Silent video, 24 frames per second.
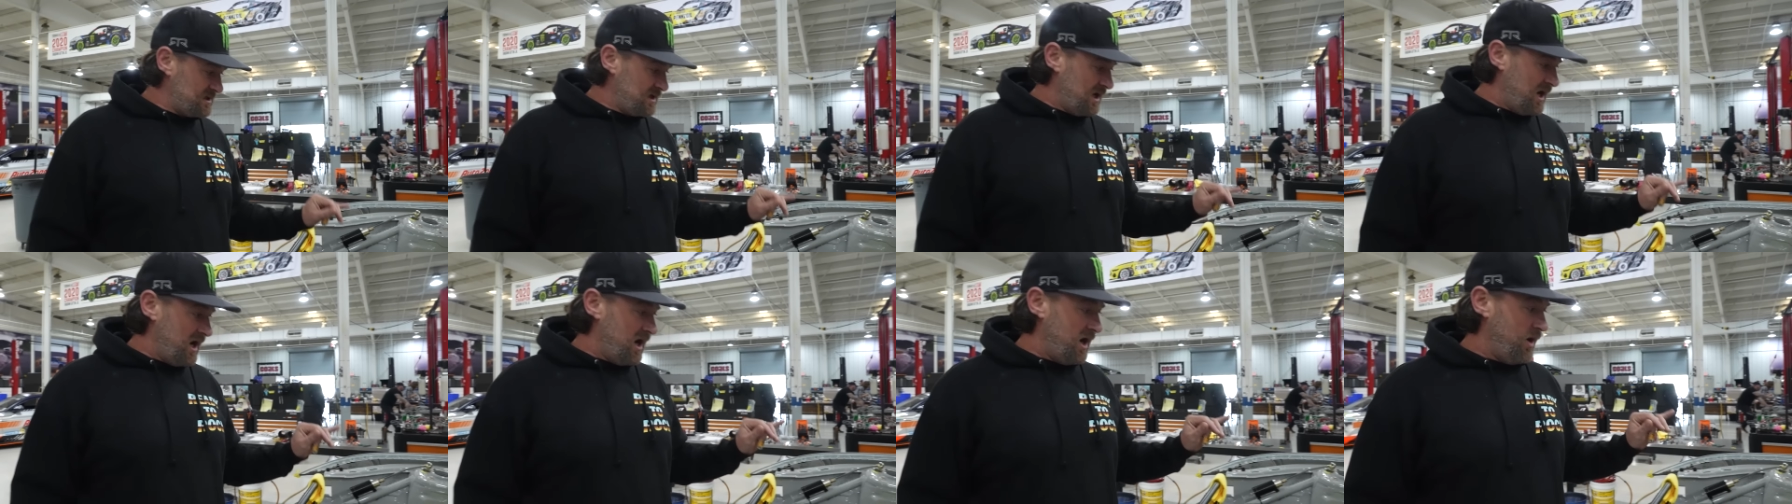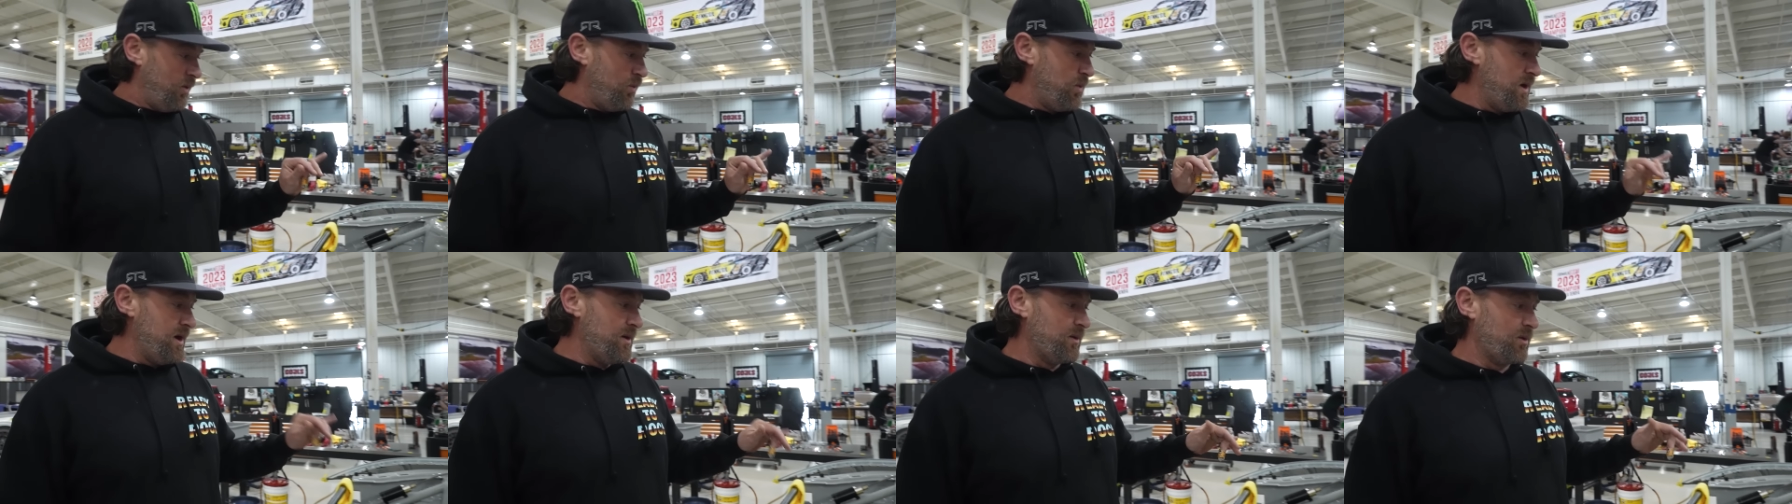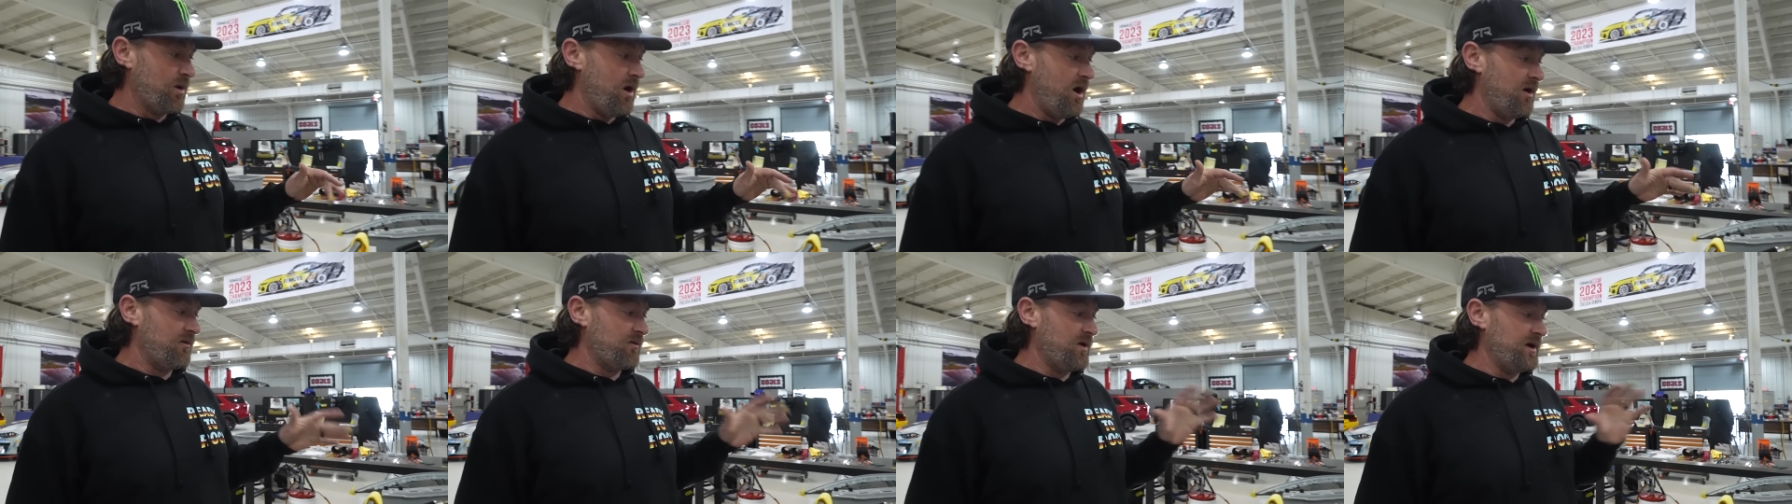uh, we
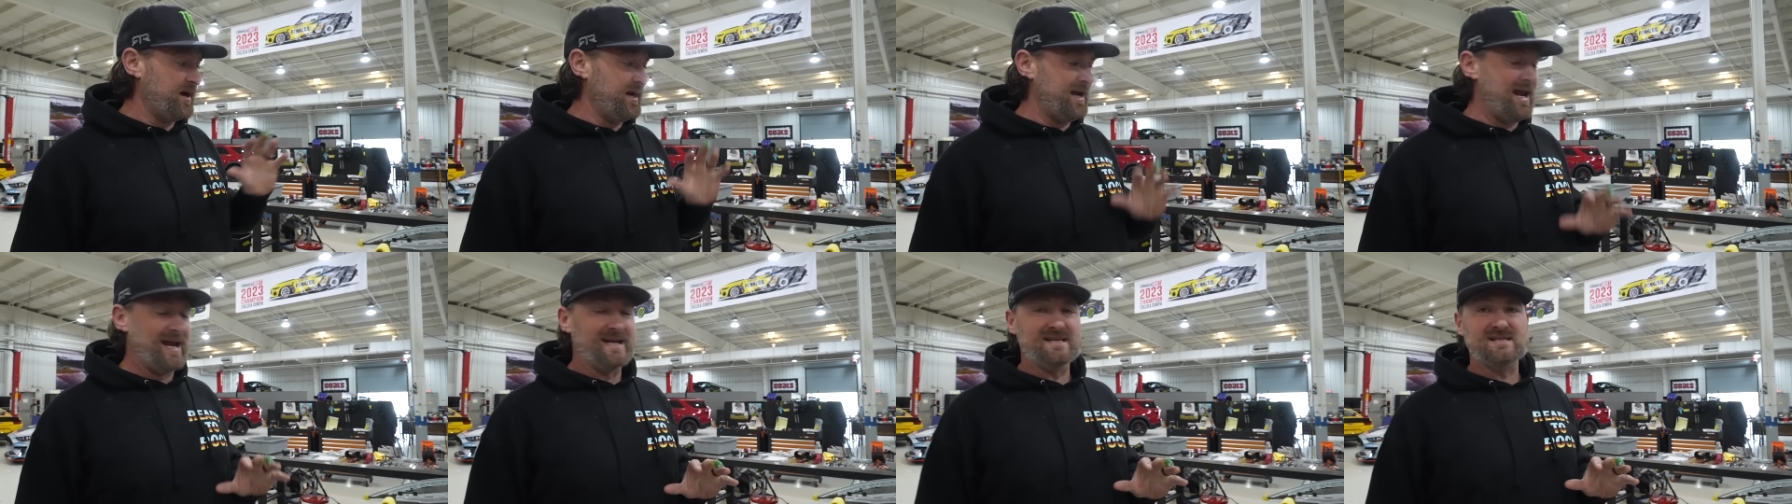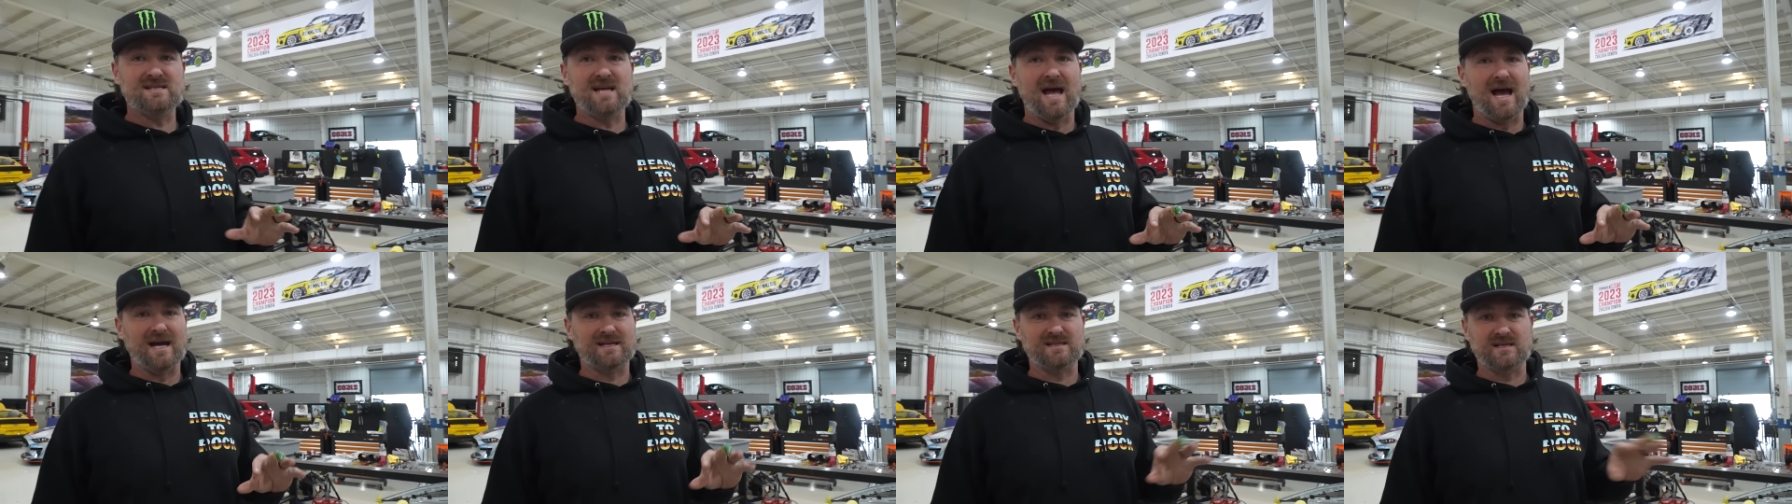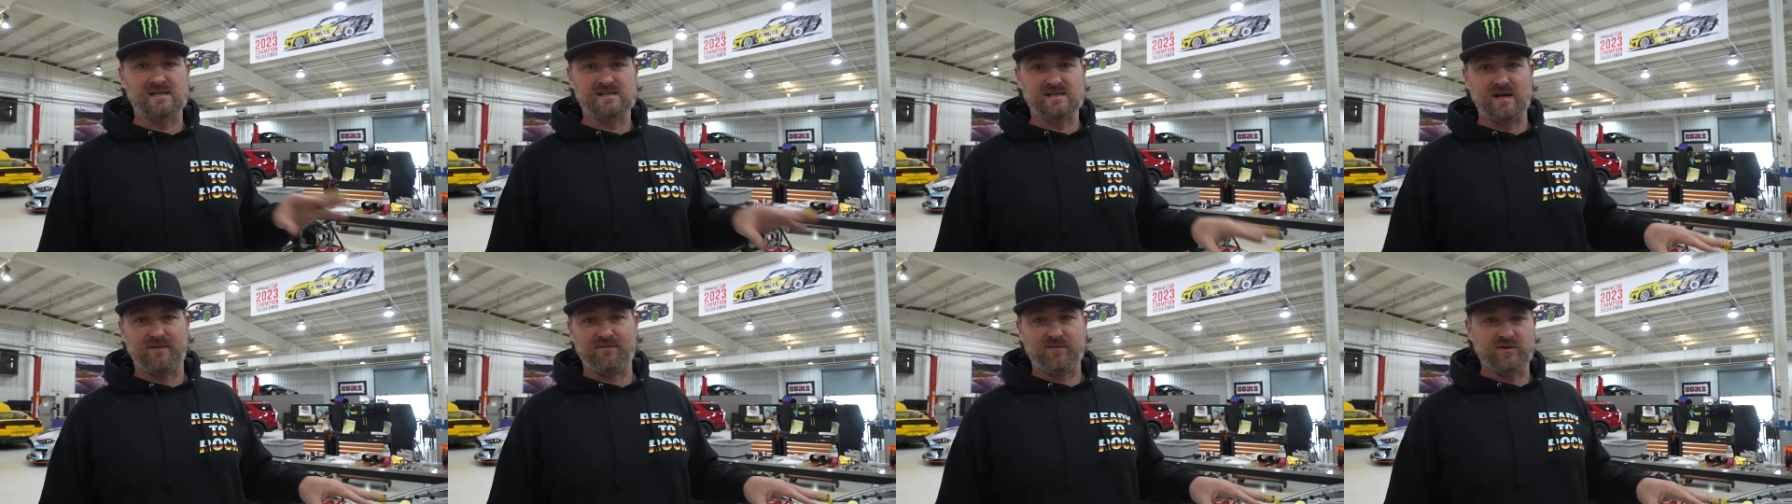were all running eight stacks
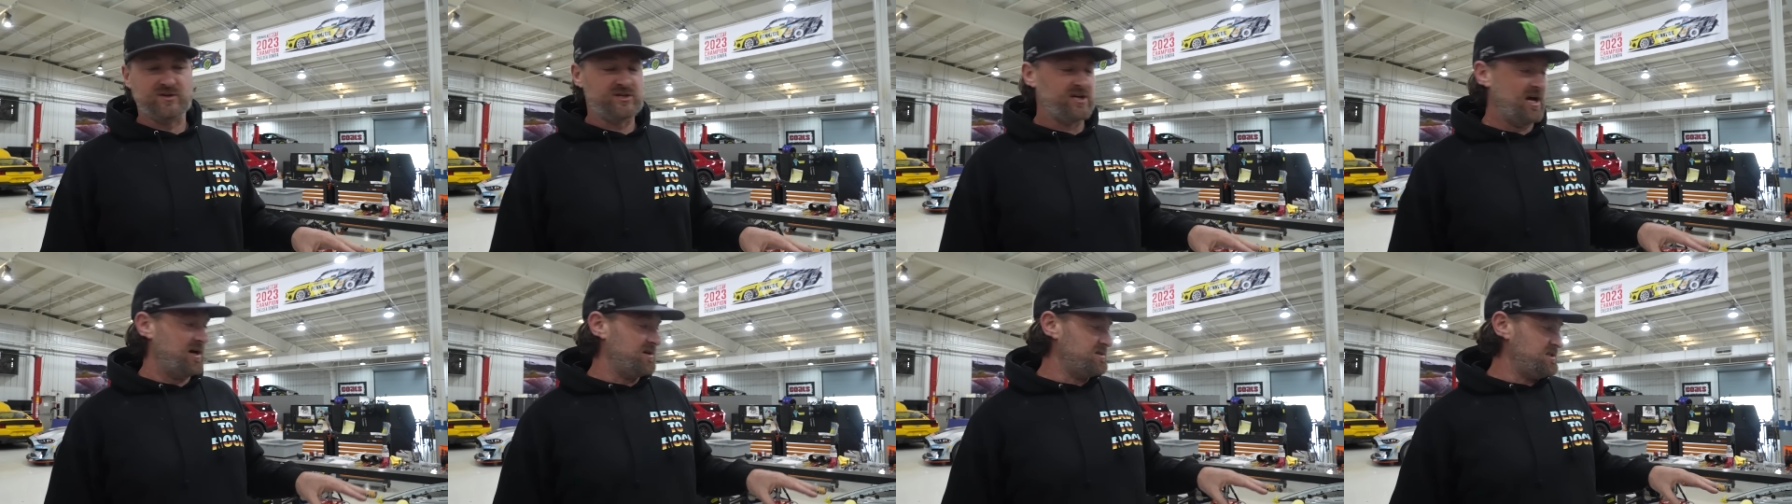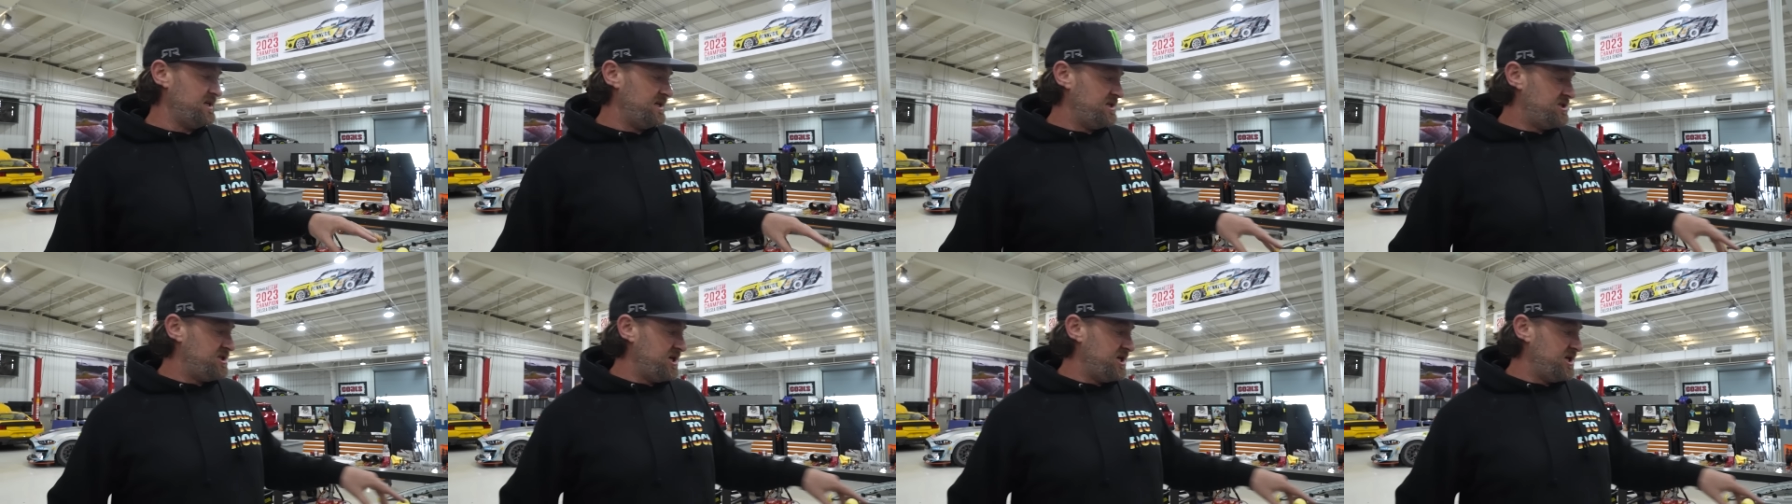except for Chelsea.